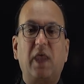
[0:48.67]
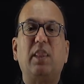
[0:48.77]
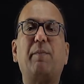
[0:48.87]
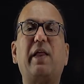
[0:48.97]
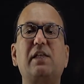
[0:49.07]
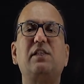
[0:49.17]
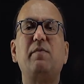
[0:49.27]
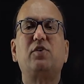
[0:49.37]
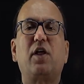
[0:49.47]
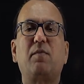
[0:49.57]
In the paraaxial
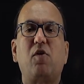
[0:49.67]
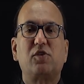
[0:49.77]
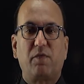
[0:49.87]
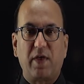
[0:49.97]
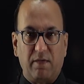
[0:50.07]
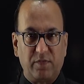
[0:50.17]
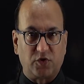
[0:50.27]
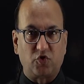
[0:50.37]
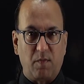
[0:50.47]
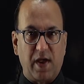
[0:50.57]
mesoderm also we have the
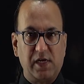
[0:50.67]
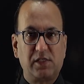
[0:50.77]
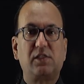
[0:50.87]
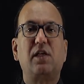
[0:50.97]
somites.